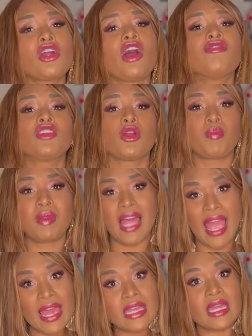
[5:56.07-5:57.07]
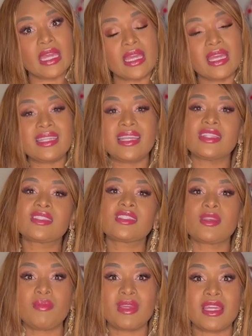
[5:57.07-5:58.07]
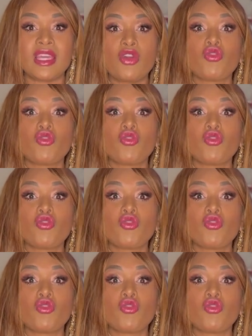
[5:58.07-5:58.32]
of your planning needs to be